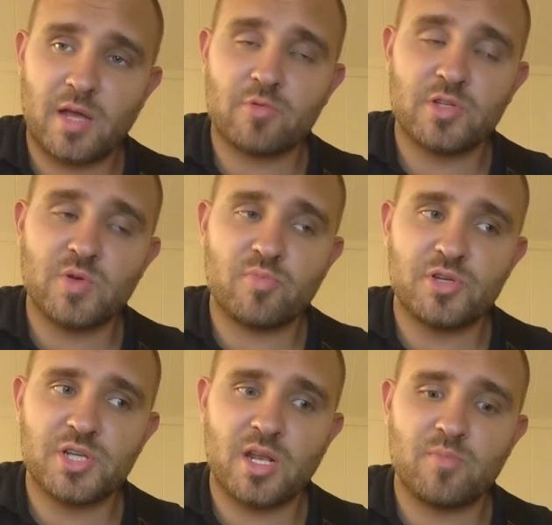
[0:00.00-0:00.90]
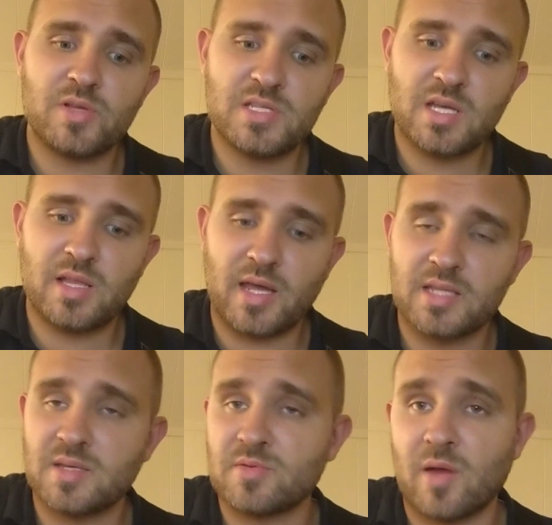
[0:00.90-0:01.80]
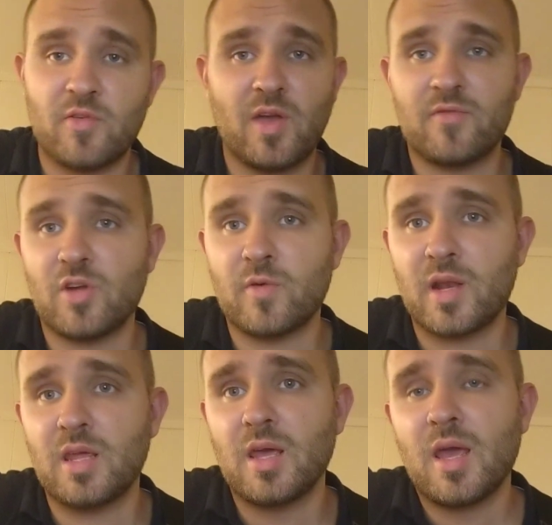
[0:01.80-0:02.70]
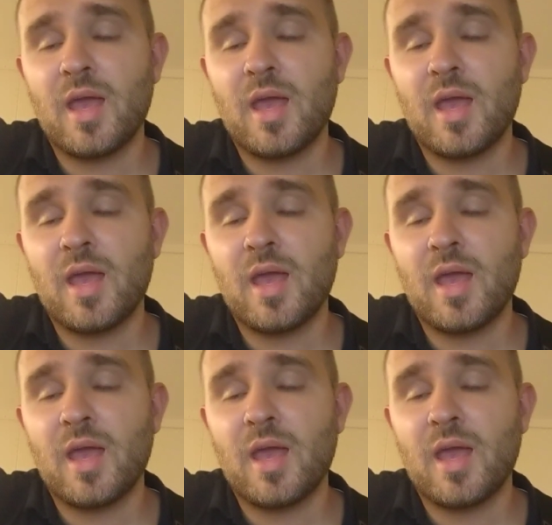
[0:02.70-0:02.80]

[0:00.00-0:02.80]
I really do appreciate it. Please hit like and subscribe if you haven't already,